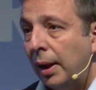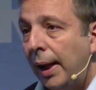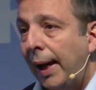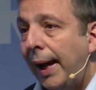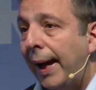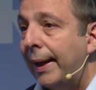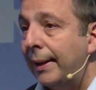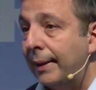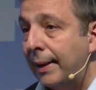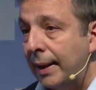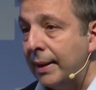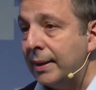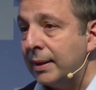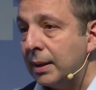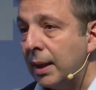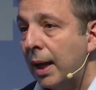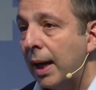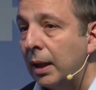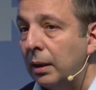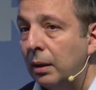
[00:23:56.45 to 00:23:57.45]
and they
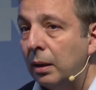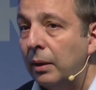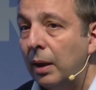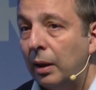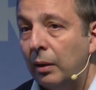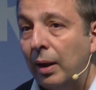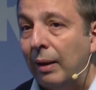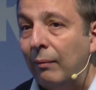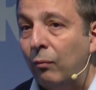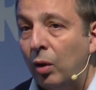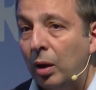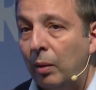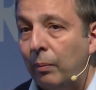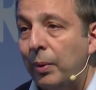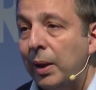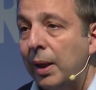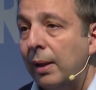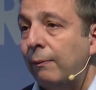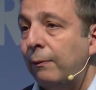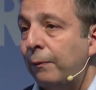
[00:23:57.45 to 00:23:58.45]
said that there will
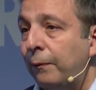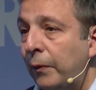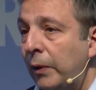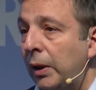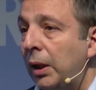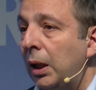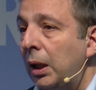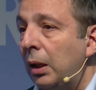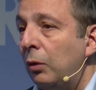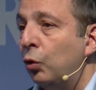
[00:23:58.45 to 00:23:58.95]
be a fee